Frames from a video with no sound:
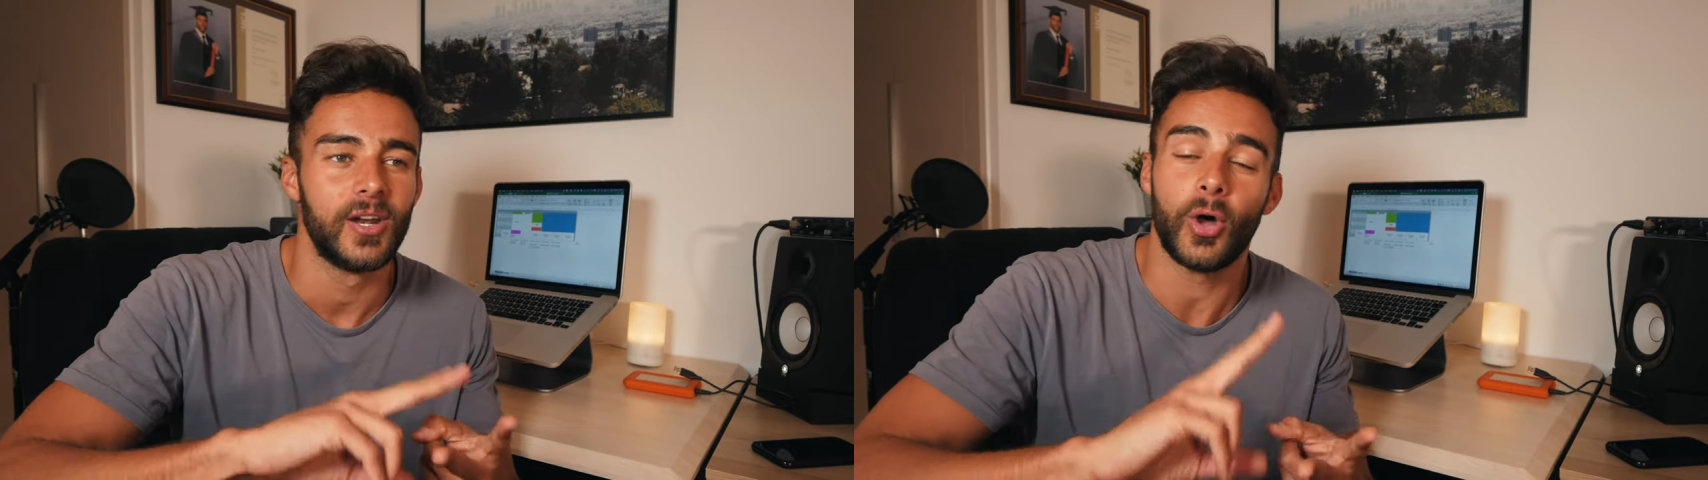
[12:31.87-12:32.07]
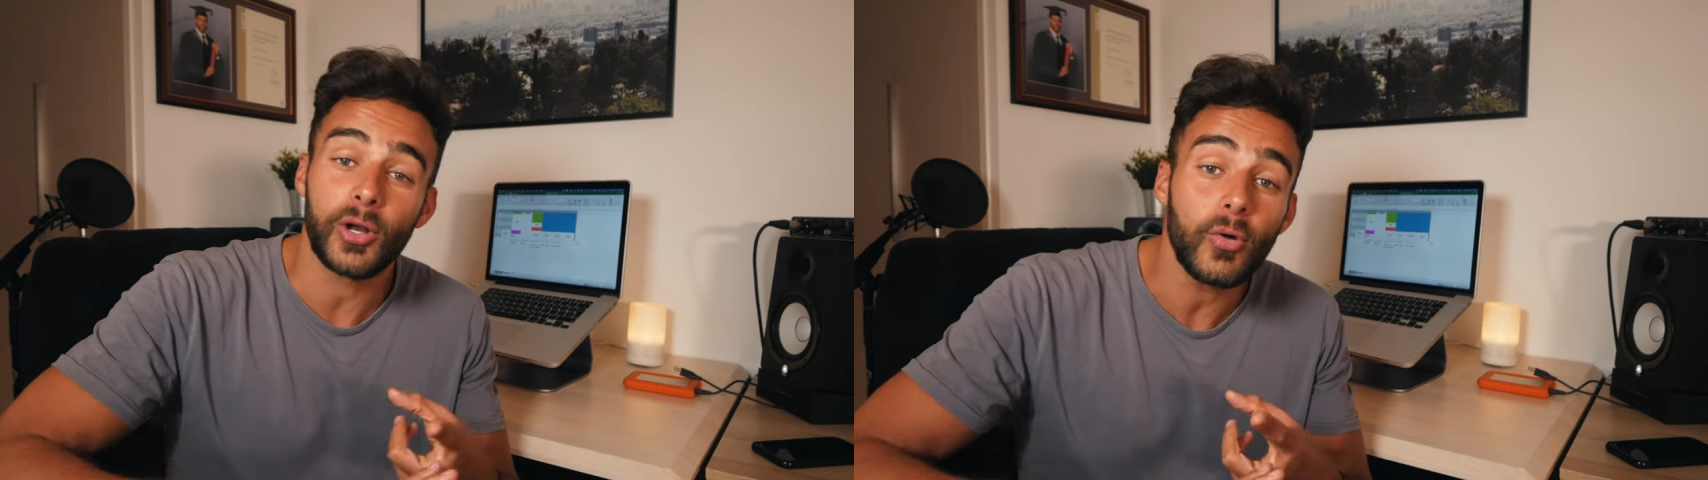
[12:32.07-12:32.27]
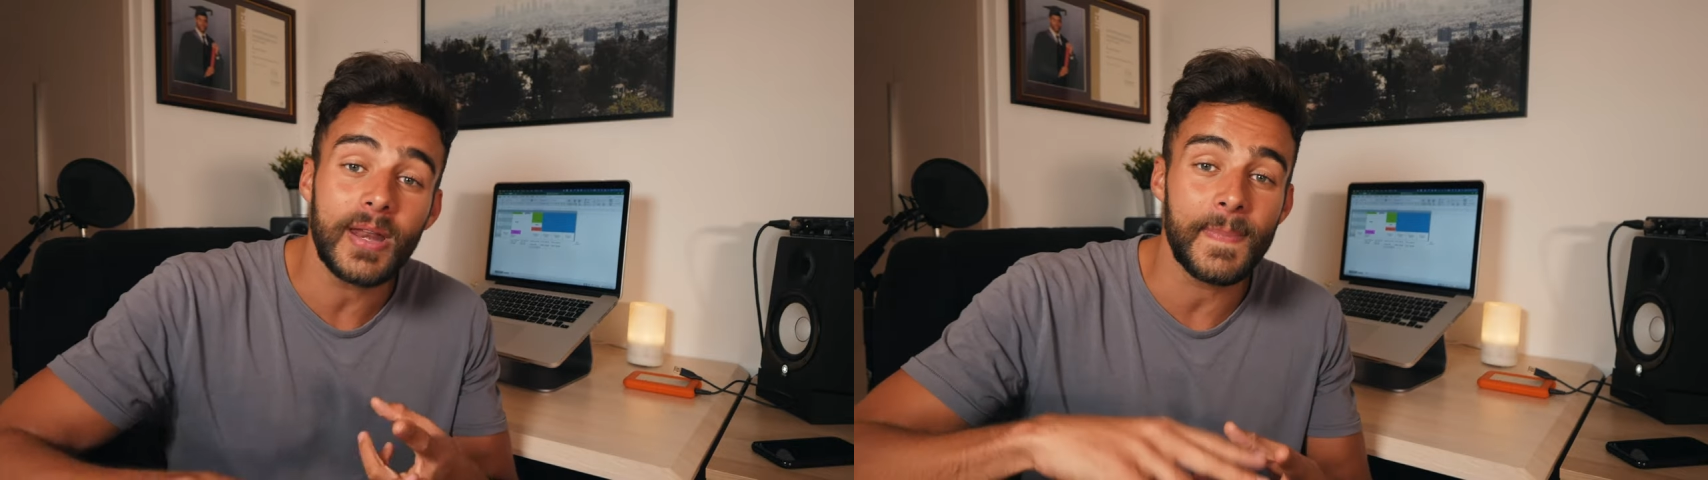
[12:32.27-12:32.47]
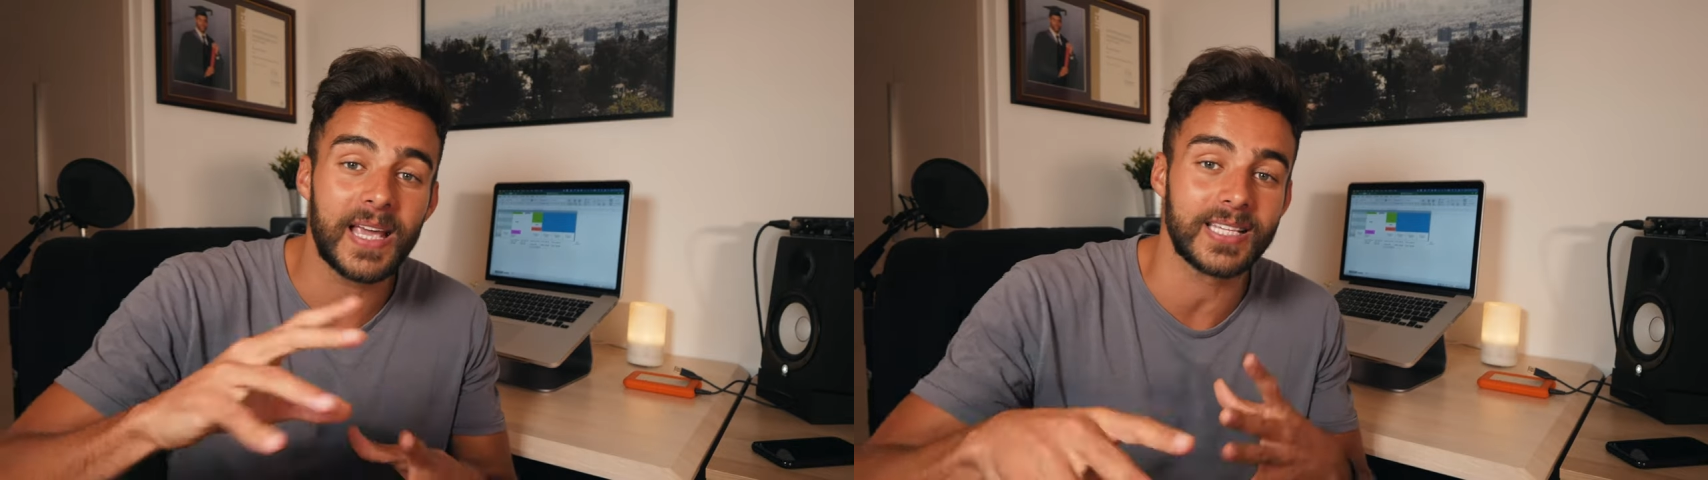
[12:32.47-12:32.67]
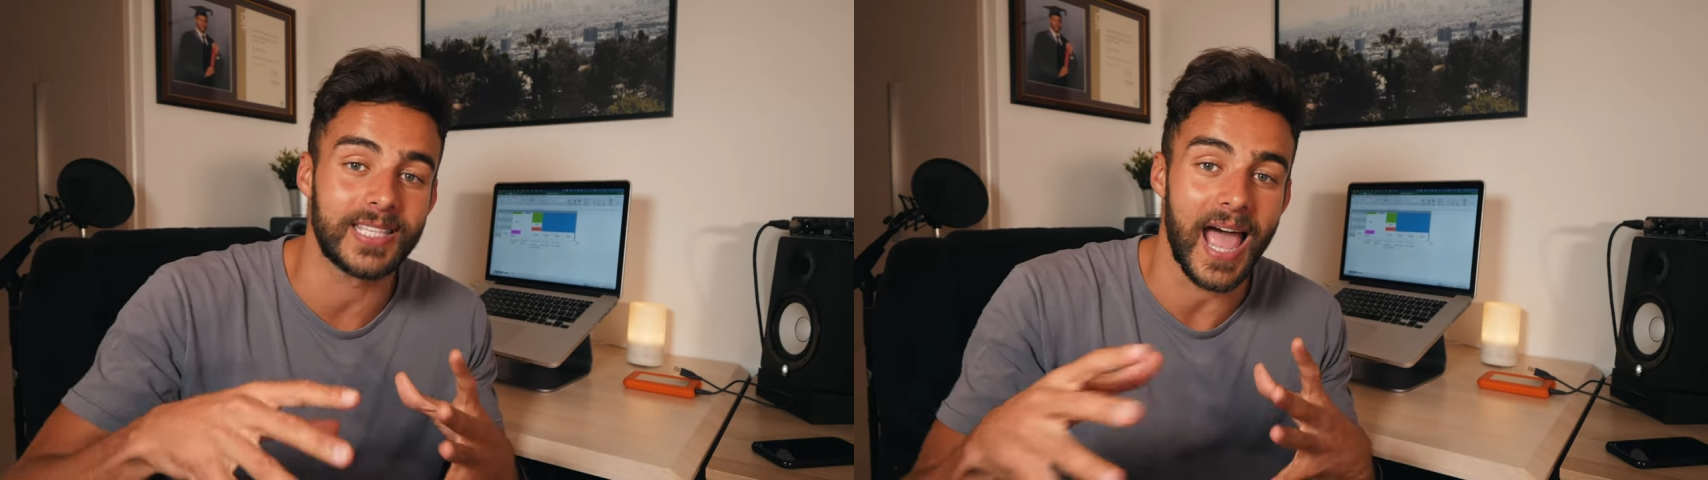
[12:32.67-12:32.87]
not only
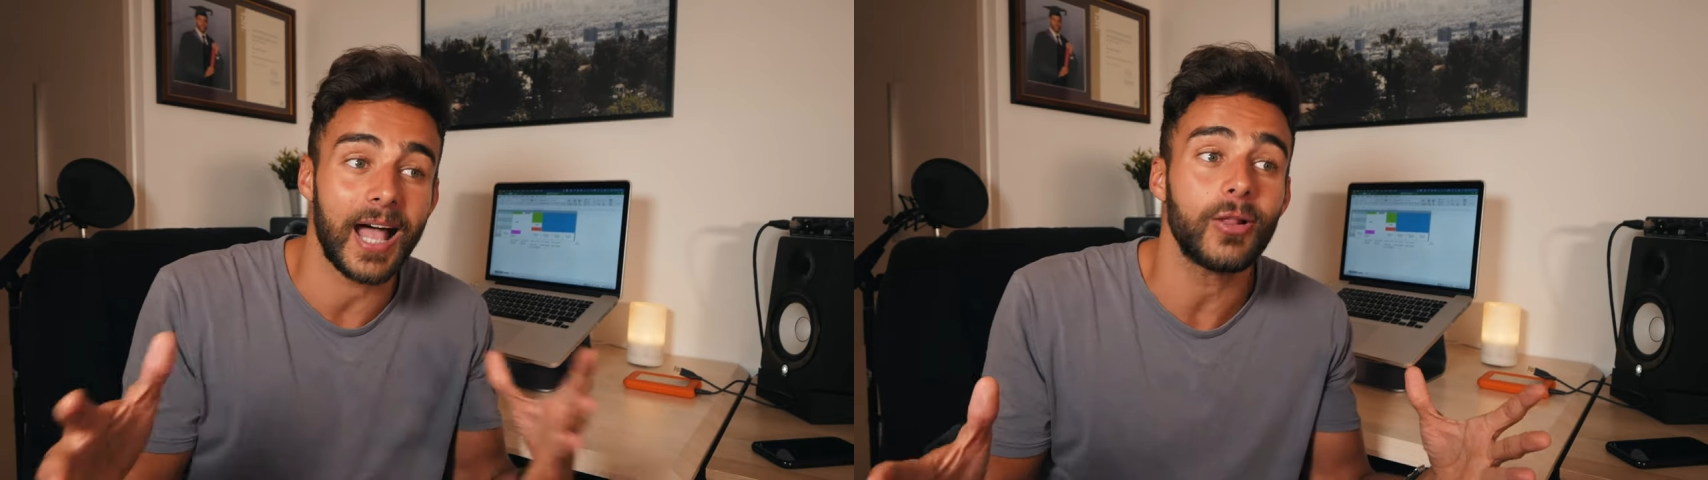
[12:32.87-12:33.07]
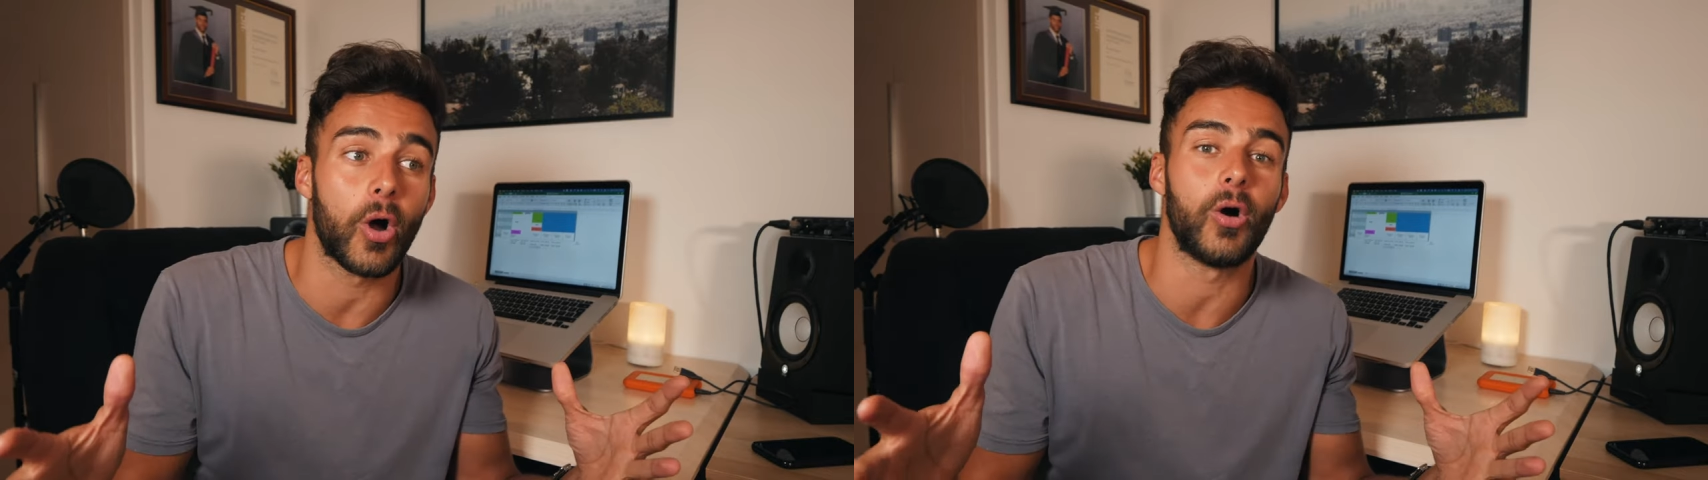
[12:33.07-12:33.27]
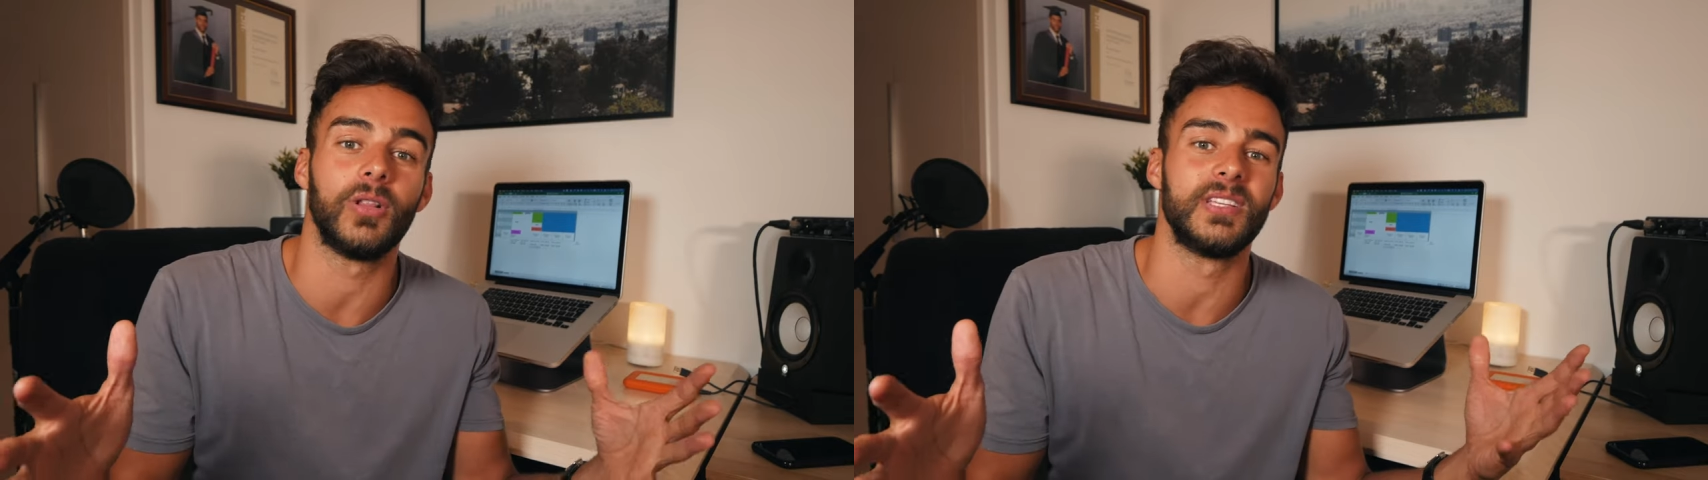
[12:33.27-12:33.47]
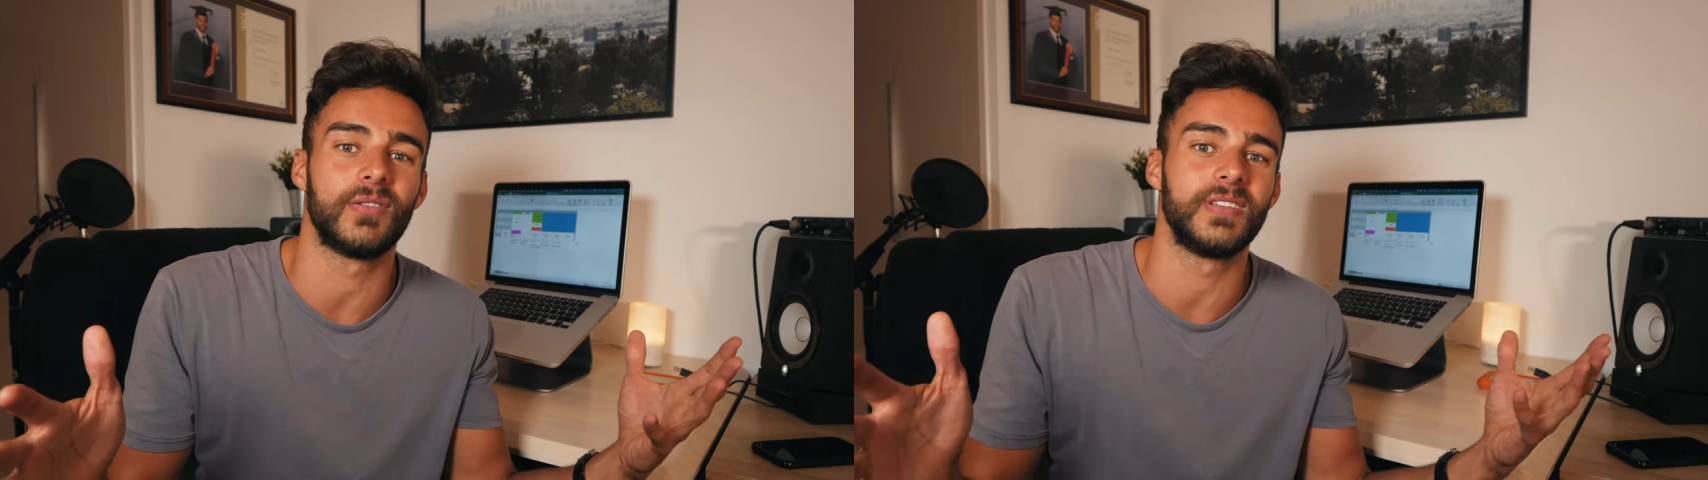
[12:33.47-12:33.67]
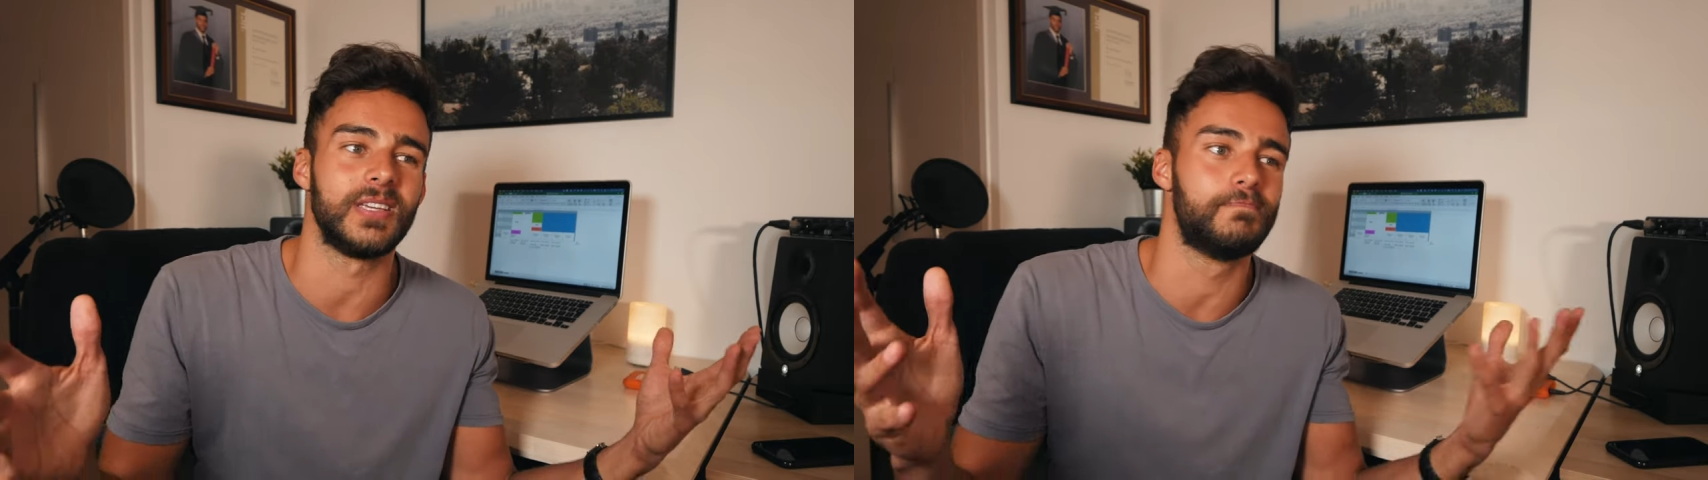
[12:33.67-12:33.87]
because the alcohol is
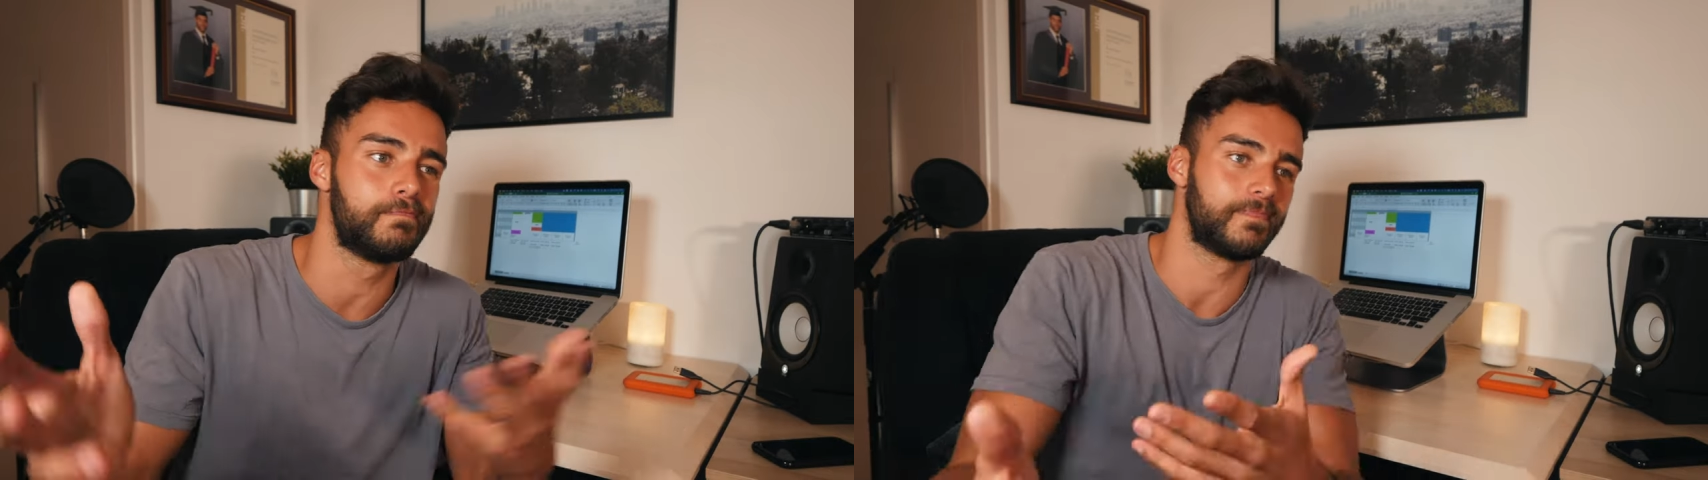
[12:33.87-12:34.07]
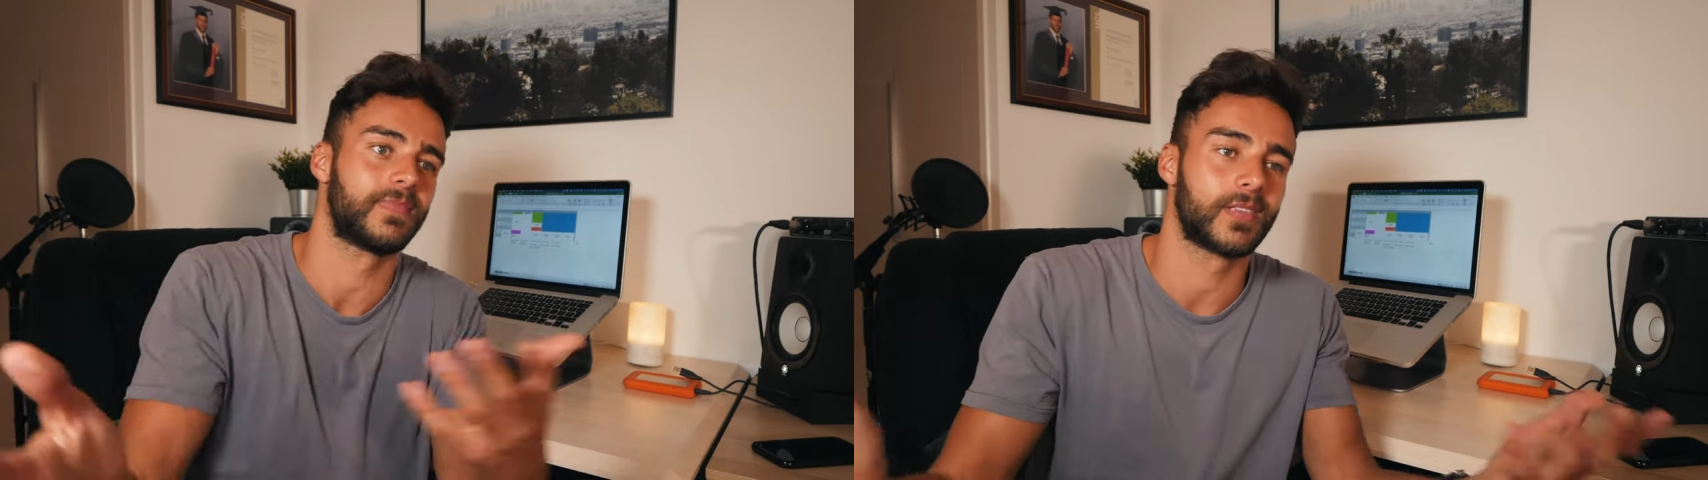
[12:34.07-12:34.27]
obviously